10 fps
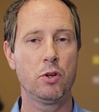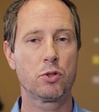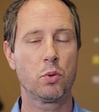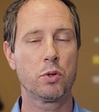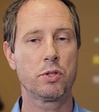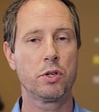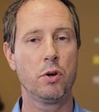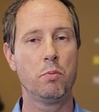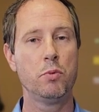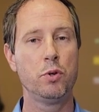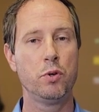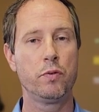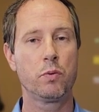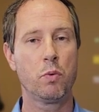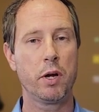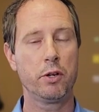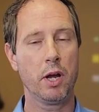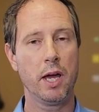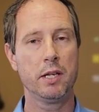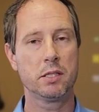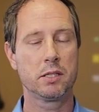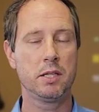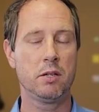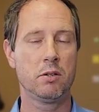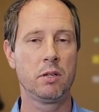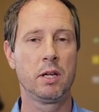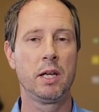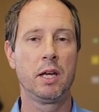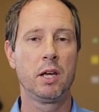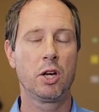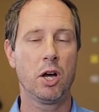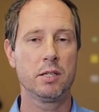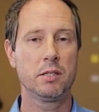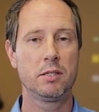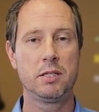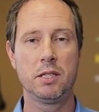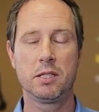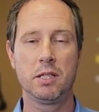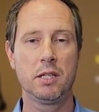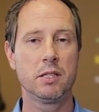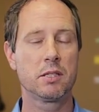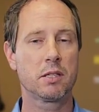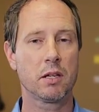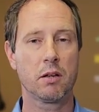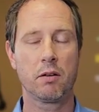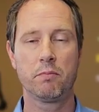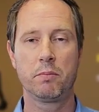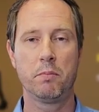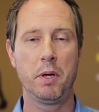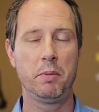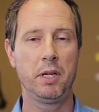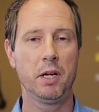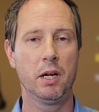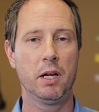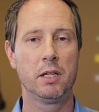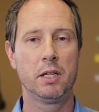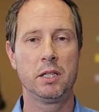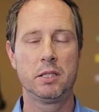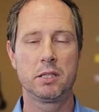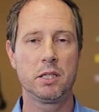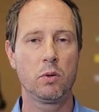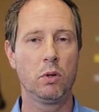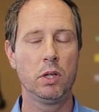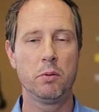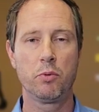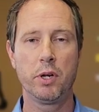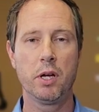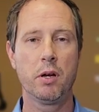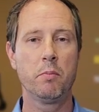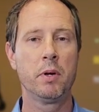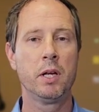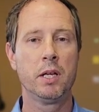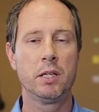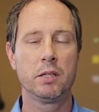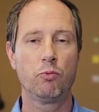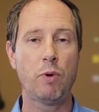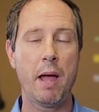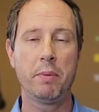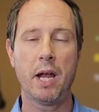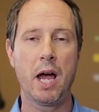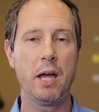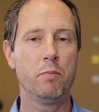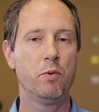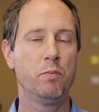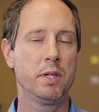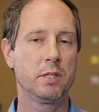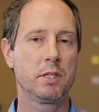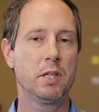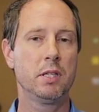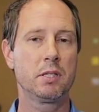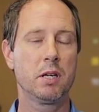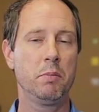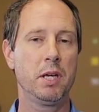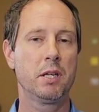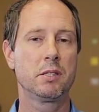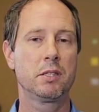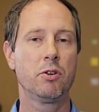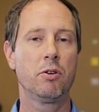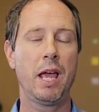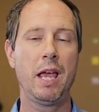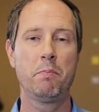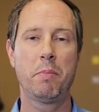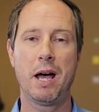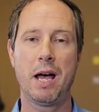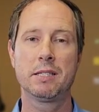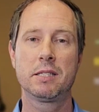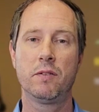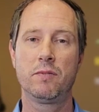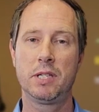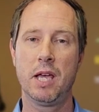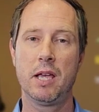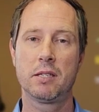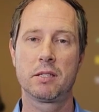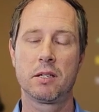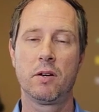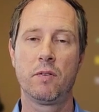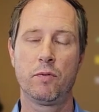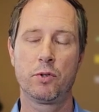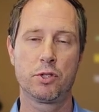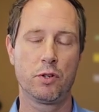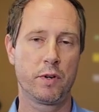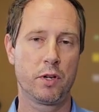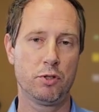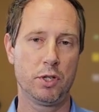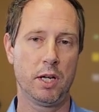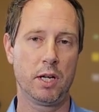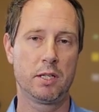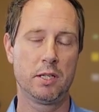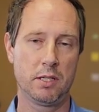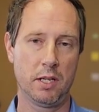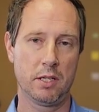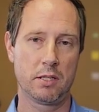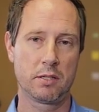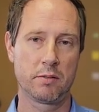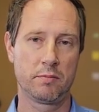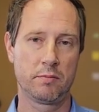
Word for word: your torso moved while your head is still causes dizziness, maybe disequilibrium, rapid eye movements, then this could be considered a positive test for cervicogenic dizziness.